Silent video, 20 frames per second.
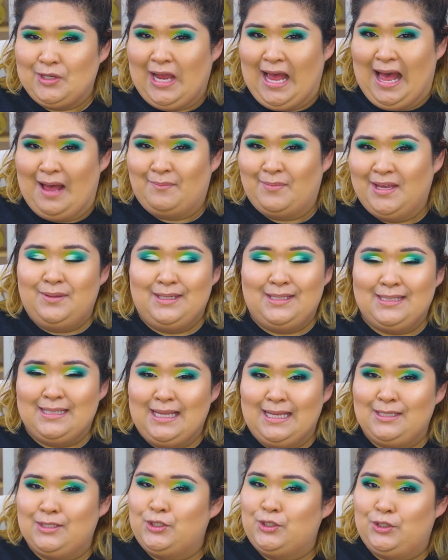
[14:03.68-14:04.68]
job
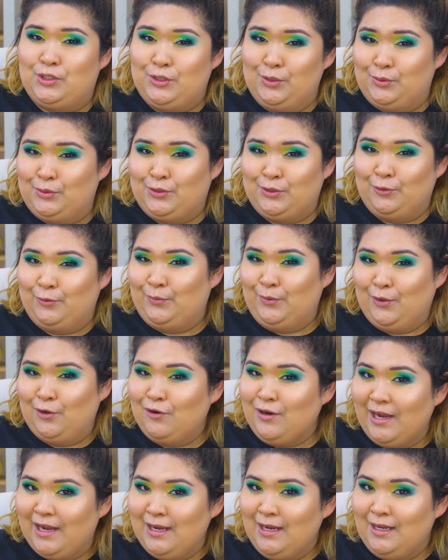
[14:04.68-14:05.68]
besides YouTube,
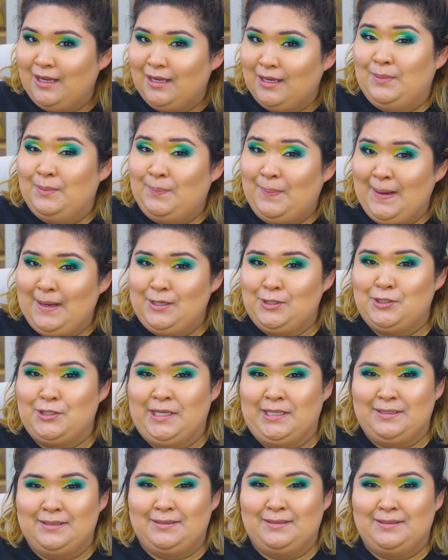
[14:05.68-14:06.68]
okay? Be
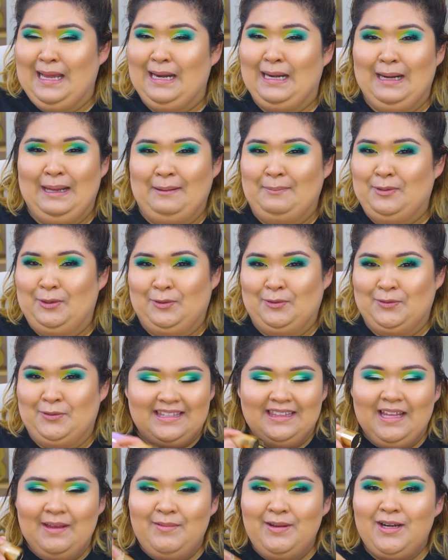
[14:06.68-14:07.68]
patient. I love you.
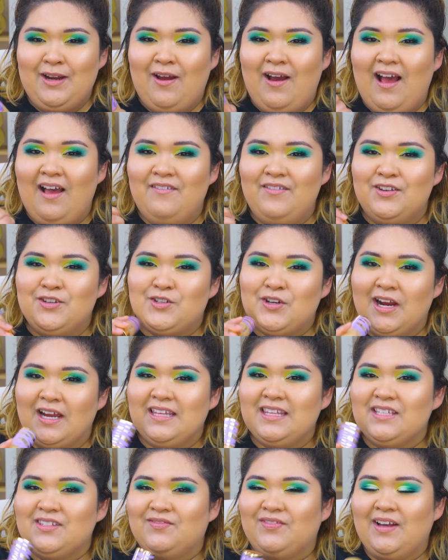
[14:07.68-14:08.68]
Let me know, have you
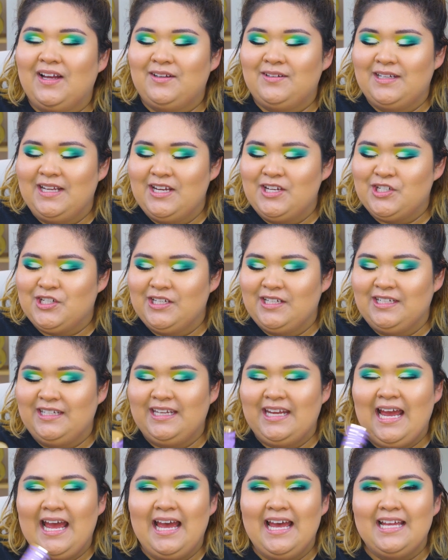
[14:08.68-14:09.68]
tried this foundation
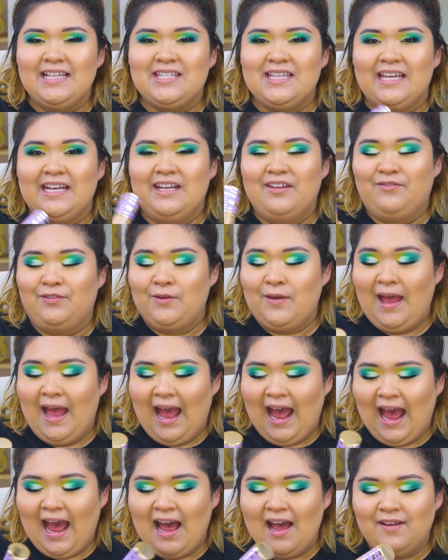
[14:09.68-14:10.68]
yet? And if you
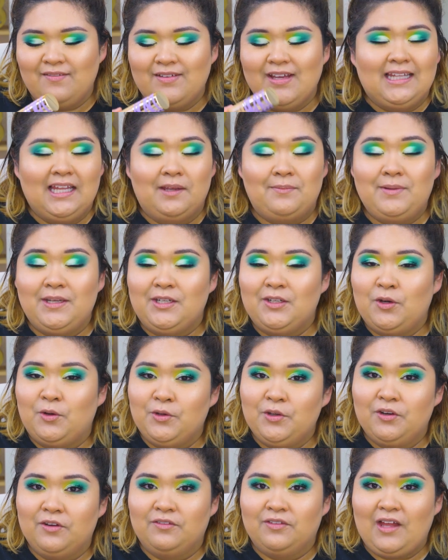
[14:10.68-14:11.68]
have, let me know
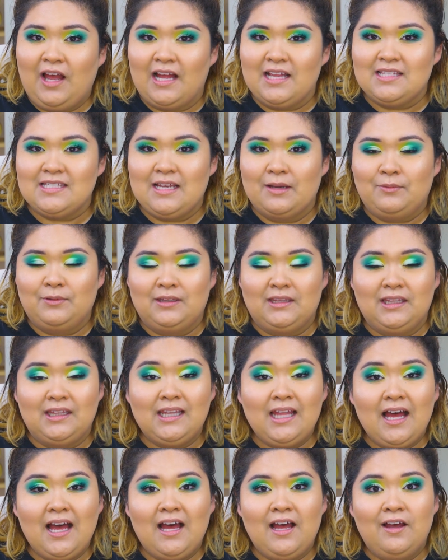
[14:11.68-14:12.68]
your thoughts. I would
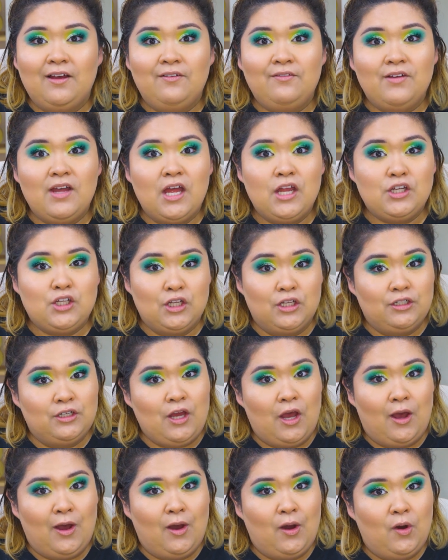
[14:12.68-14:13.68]
love to
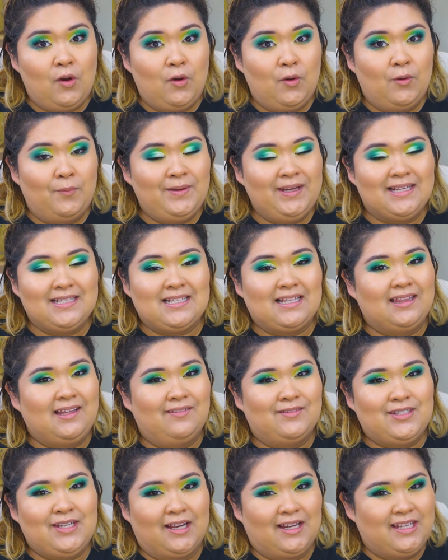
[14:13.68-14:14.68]
know, because I
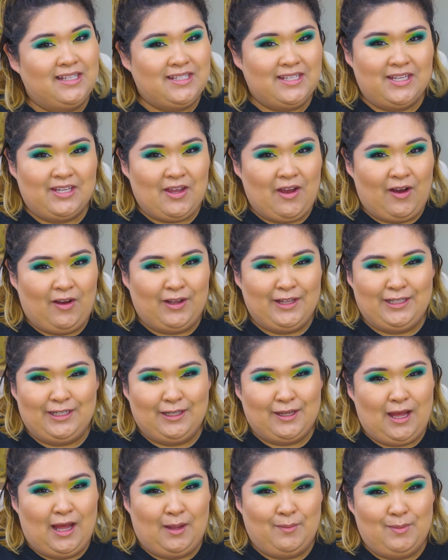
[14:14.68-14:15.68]
love talking to y'all in the
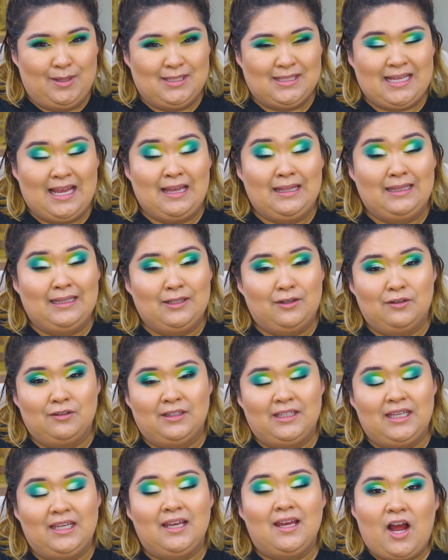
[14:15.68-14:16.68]
comments. I
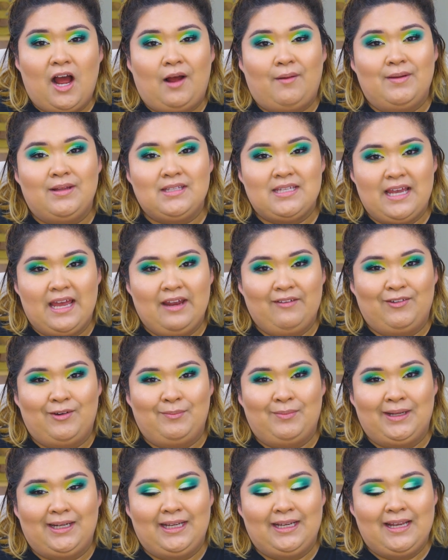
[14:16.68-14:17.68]
literally comment to
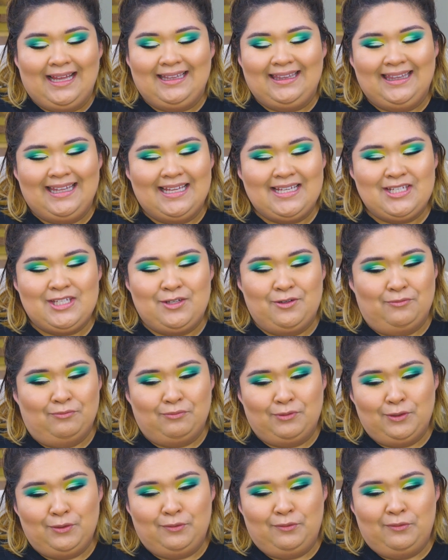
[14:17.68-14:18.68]
everybody, unless you're
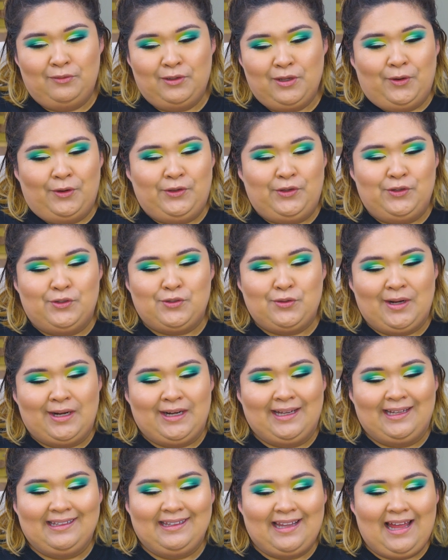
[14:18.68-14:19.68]
rude or you're trying
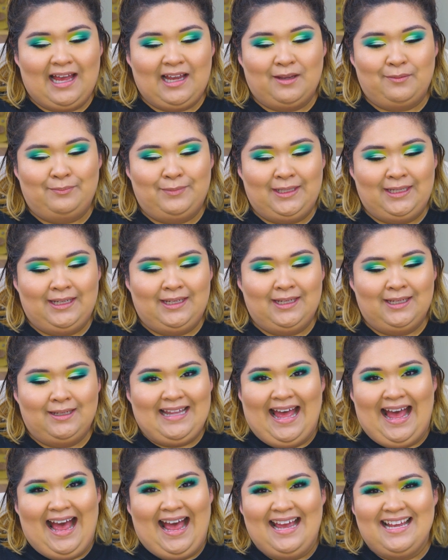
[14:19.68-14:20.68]
to clock me.
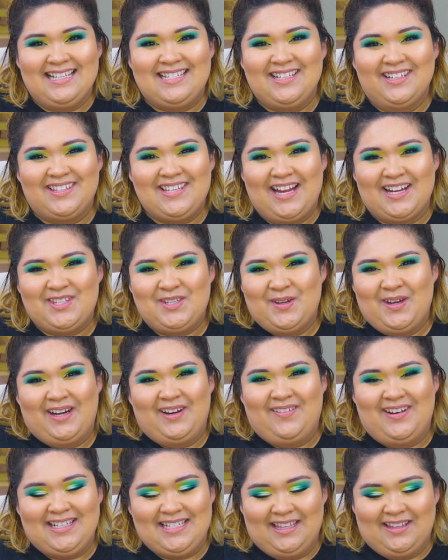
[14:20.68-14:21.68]
Nah, I still talk to you
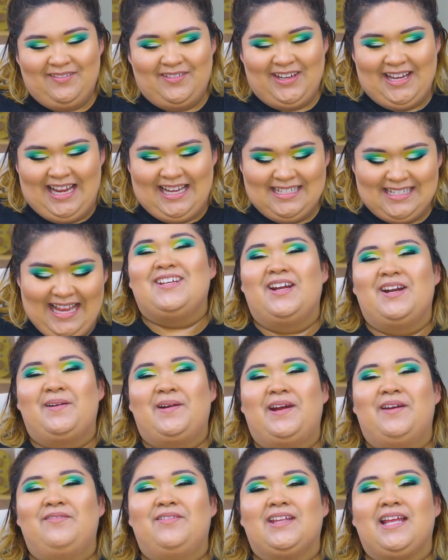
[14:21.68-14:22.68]
anyways. I love you guys. So
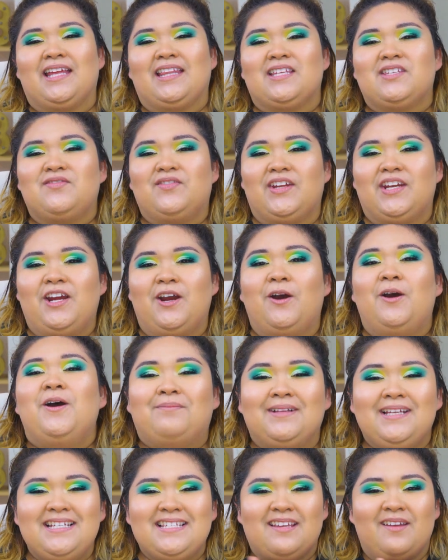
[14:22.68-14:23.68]
anyway, if you like this video,
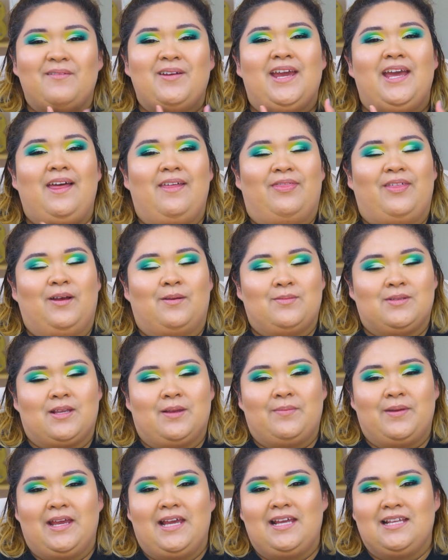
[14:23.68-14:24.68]
please give me a thumbs
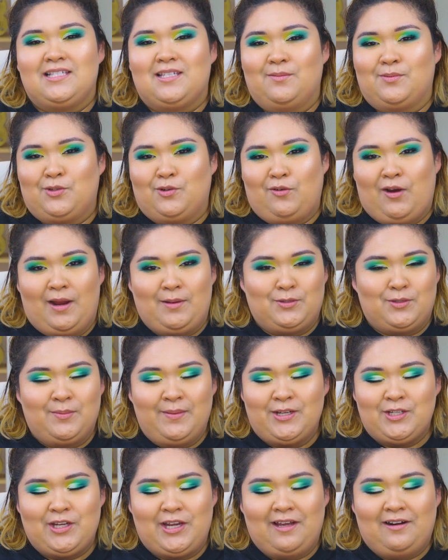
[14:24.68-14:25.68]
up and subscribe to
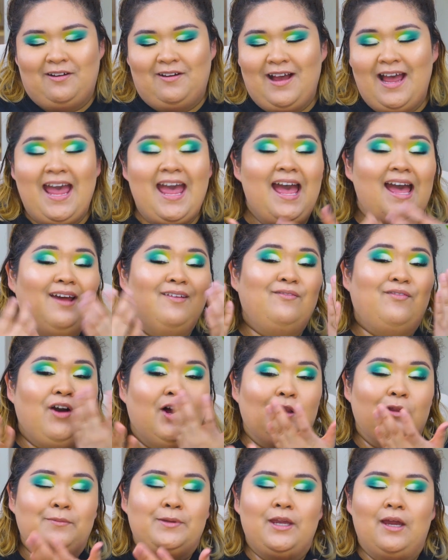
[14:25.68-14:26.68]
my channel and
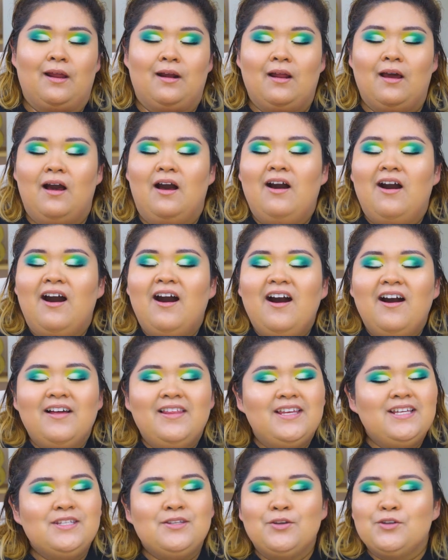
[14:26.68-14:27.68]
follow me on all
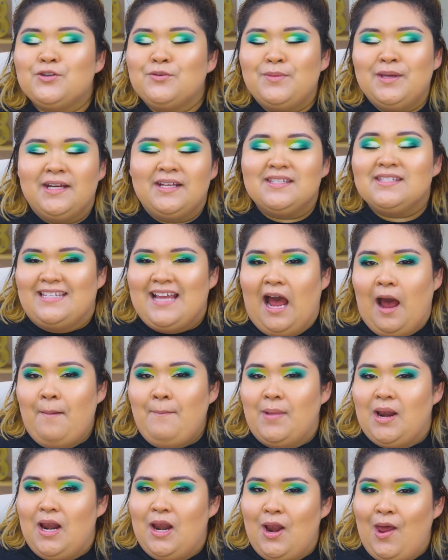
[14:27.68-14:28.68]
these social medias down
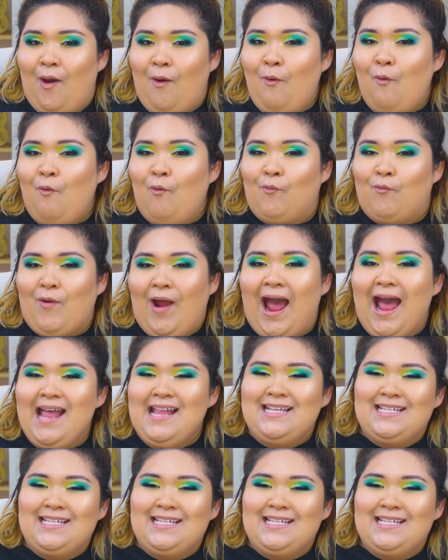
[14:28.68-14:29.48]
below right